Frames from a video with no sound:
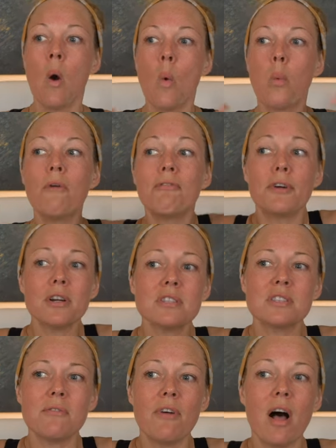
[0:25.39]
Well,
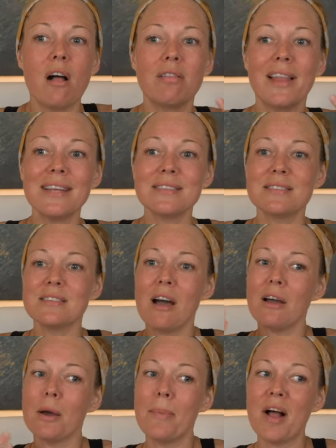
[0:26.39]
first of all, let's
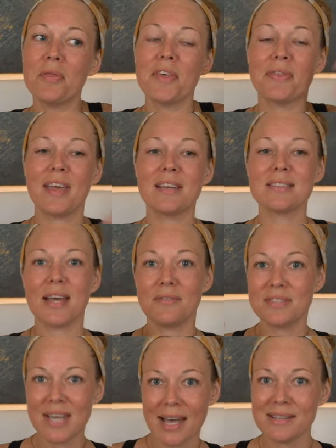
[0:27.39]
talk about the things
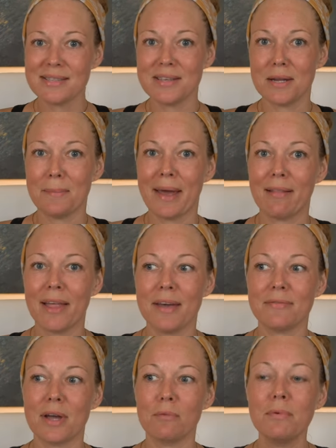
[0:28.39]
I've tested in my
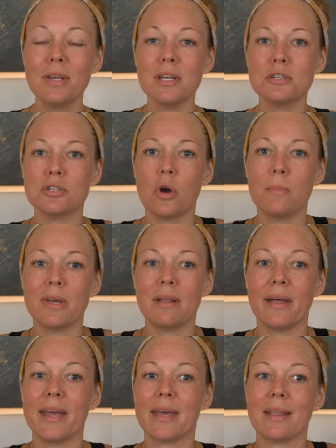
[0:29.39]
life that really show me,
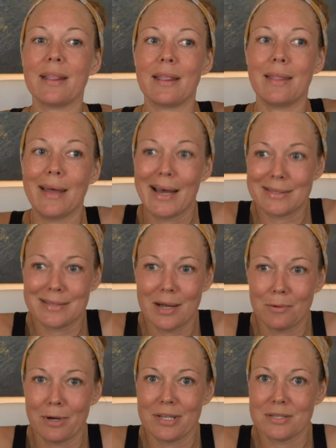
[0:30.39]
like, that's not
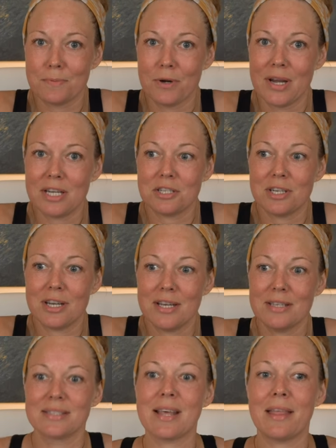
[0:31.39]
where inspiration
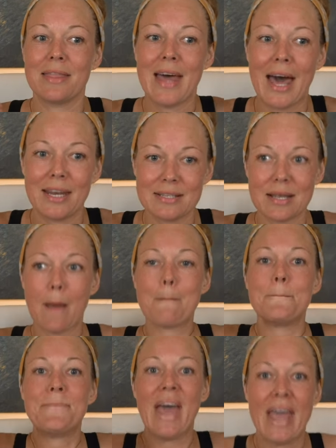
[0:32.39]
is. That is
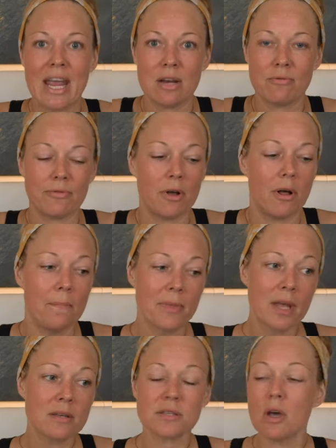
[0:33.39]
painful.
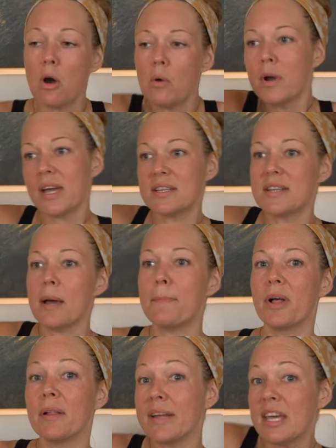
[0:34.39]
So,
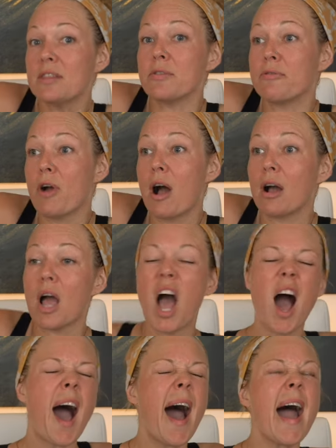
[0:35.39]
example, Eat the Frog.
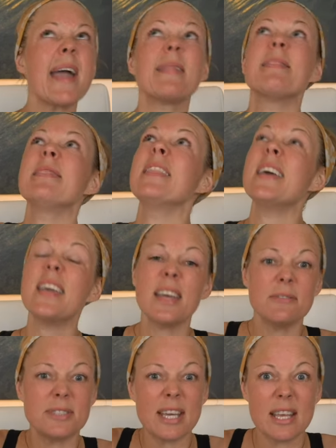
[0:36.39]
I
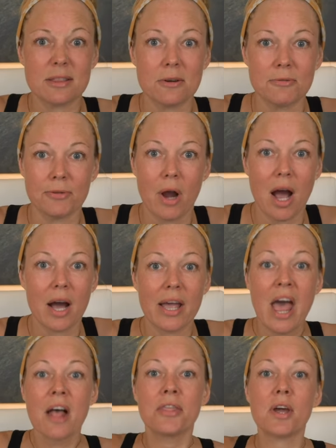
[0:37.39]
lived Eat the Frog.
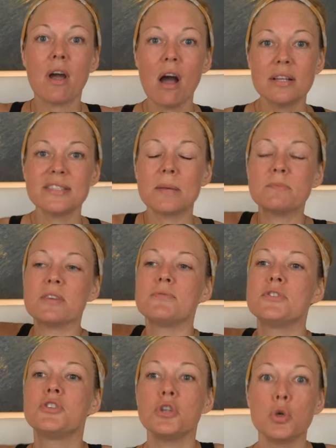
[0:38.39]
The concept of
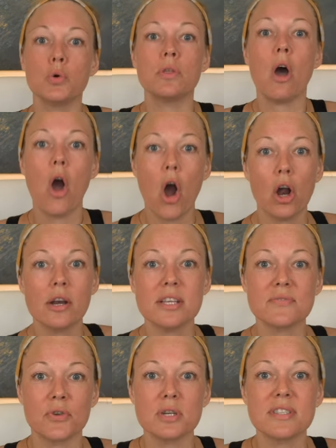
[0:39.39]
do the
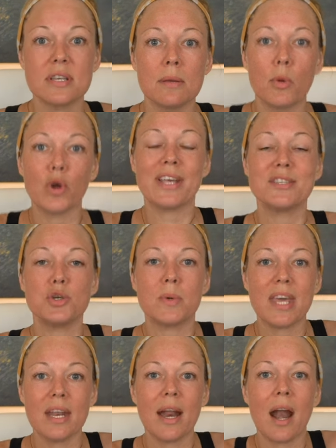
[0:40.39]
hardest first in the morning to
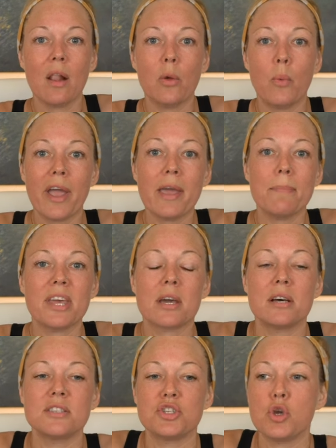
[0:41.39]
get it out of the way,
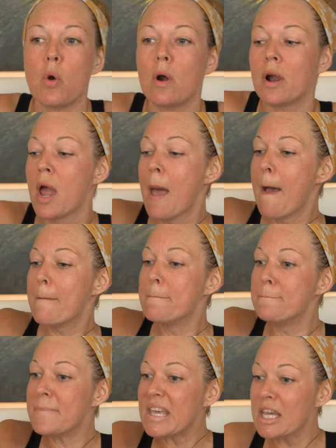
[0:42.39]
because your
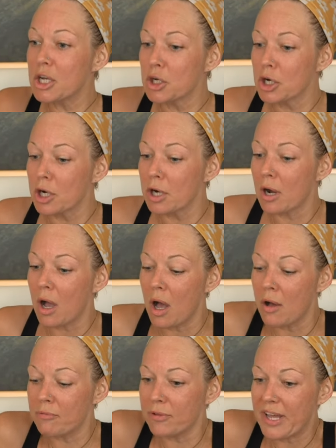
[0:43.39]
meter
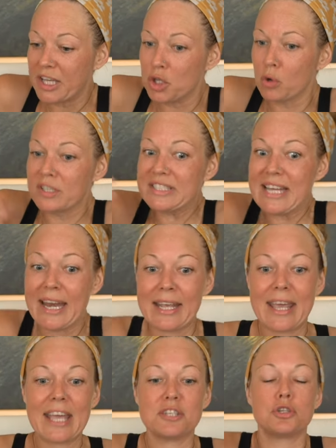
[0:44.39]
of like your
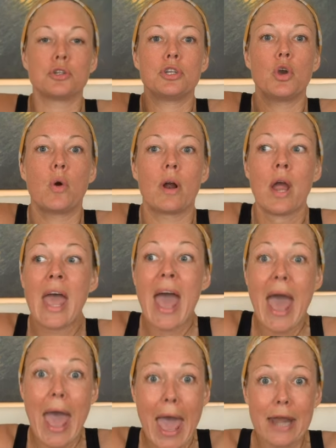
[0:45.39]
dedication, your
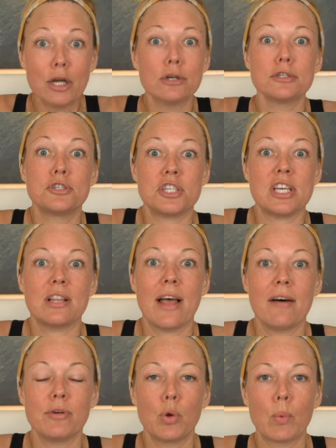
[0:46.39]
energy
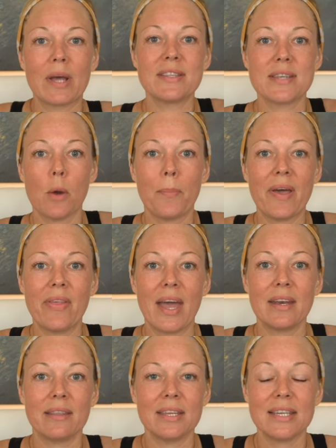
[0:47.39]
level runs out by the
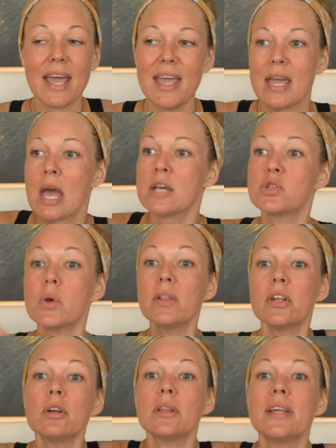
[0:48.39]
end of the day. So I
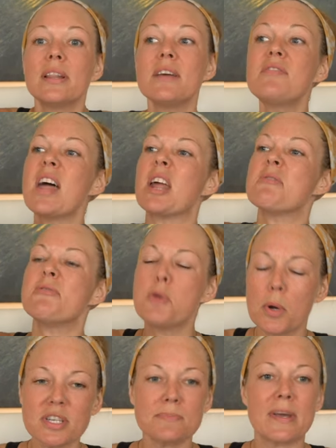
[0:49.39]
literally lived that. I
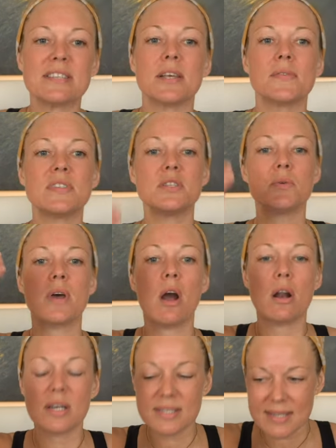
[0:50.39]
forced myself to do the
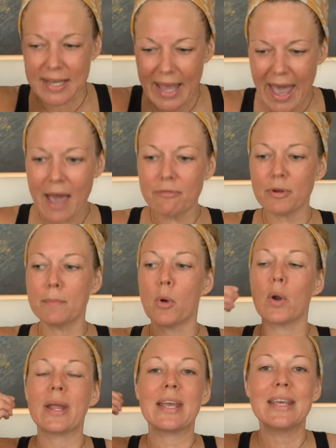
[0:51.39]
hardest thing every
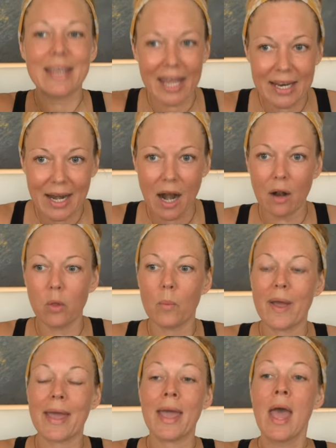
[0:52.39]
morning, get it out of the
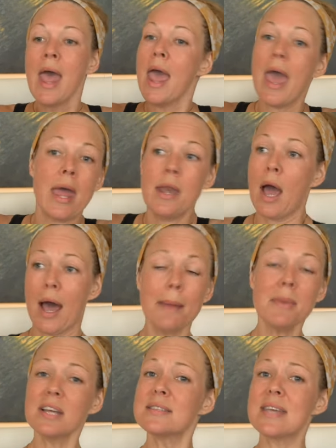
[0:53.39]
way. And I'm not saying
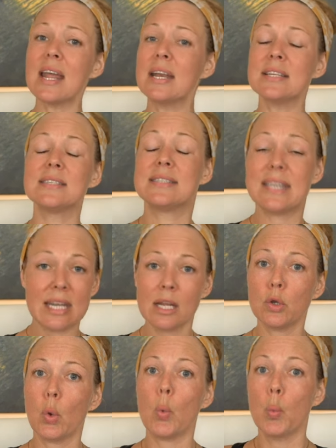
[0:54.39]
it
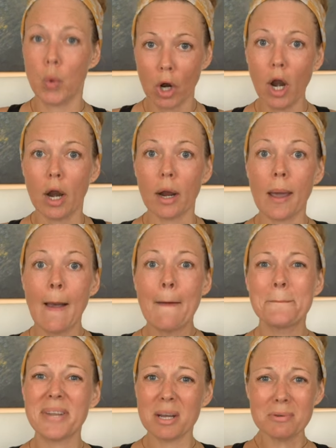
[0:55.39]
didn't work,
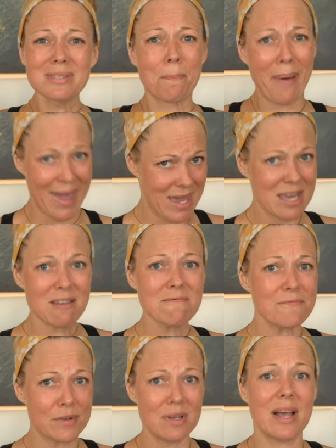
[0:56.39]
but it was
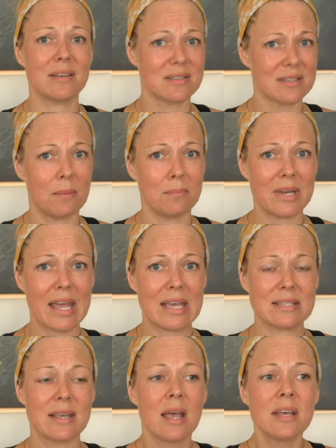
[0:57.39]
painful some
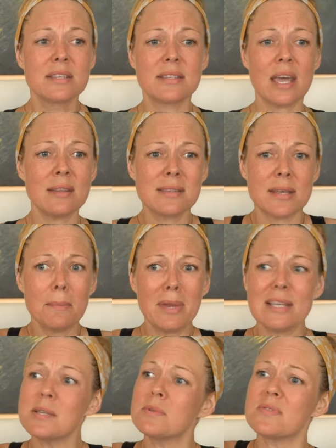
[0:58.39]
days. And some
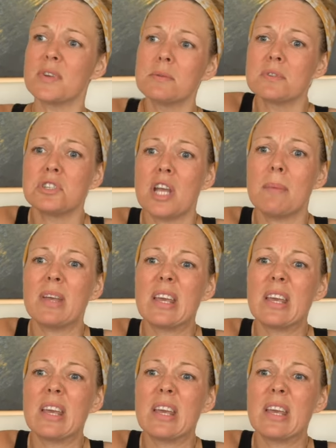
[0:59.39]
days it was filled with shame and guilt